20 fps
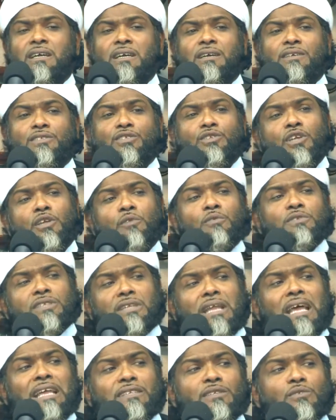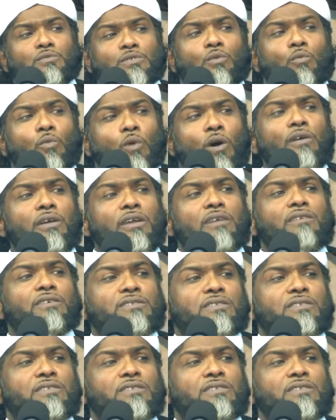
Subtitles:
Because you know, he was a warrior,